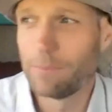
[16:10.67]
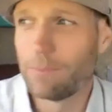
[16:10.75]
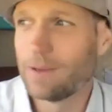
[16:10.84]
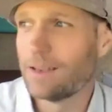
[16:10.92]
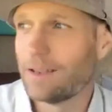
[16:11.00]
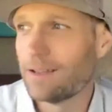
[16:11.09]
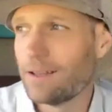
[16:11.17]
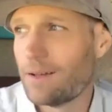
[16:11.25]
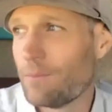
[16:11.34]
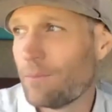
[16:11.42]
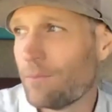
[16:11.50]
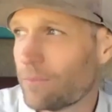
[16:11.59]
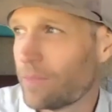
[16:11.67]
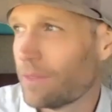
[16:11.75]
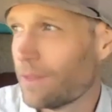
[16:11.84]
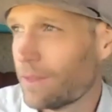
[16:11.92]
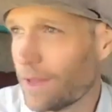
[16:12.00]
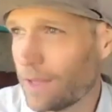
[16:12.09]
But um,
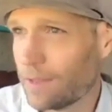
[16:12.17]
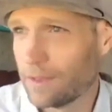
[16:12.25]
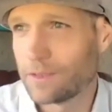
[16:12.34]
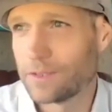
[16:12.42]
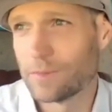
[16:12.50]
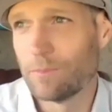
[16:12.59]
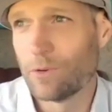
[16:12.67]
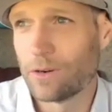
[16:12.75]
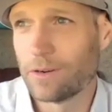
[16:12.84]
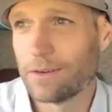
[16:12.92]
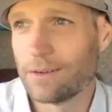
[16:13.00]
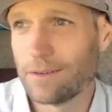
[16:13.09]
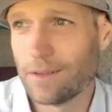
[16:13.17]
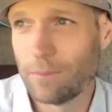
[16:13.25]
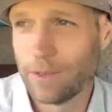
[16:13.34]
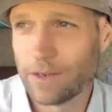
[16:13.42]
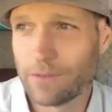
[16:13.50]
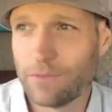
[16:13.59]
I think there's a more a
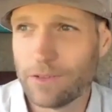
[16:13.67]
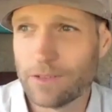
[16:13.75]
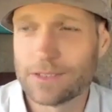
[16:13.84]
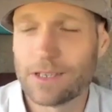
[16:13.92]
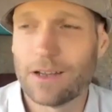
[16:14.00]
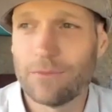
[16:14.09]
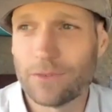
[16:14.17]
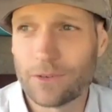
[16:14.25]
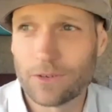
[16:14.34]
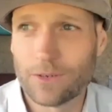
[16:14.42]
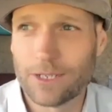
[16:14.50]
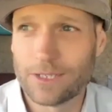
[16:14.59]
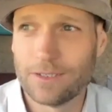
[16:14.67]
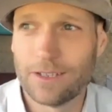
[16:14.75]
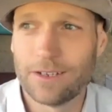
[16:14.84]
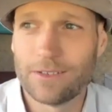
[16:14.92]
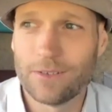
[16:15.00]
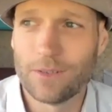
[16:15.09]
bigger philosophical question there
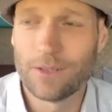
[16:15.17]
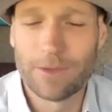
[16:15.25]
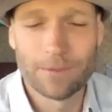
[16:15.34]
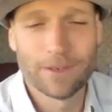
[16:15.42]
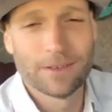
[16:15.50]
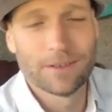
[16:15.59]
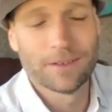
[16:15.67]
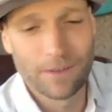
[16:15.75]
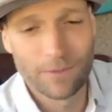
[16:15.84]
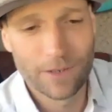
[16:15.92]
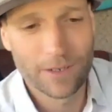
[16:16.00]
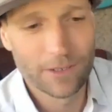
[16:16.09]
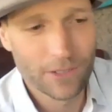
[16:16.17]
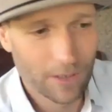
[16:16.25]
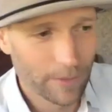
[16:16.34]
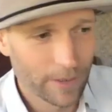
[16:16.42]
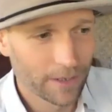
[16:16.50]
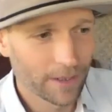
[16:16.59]
too that maybe Dave you can
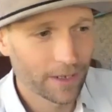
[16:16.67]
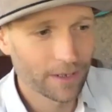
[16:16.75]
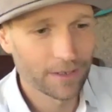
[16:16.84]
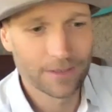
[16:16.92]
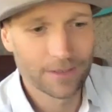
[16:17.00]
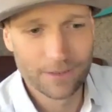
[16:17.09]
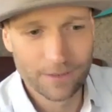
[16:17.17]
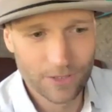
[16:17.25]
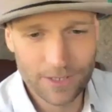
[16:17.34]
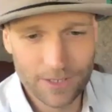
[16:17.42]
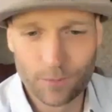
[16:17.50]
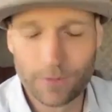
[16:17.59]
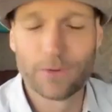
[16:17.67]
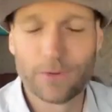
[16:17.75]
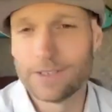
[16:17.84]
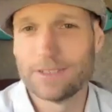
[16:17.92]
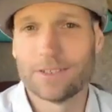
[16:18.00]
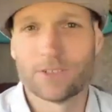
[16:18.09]
jump in like because just
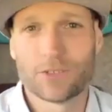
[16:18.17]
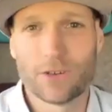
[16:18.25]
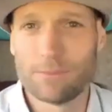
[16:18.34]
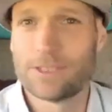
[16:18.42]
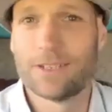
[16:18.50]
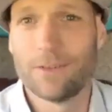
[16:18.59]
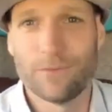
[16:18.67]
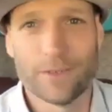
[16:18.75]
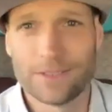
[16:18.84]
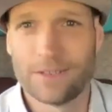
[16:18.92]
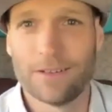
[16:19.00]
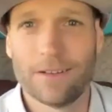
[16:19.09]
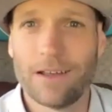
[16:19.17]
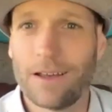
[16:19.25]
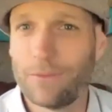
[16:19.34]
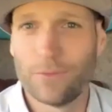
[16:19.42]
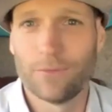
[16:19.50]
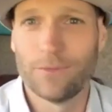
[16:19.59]
reversing Trump stuff isn't
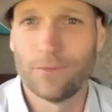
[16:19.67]
enough.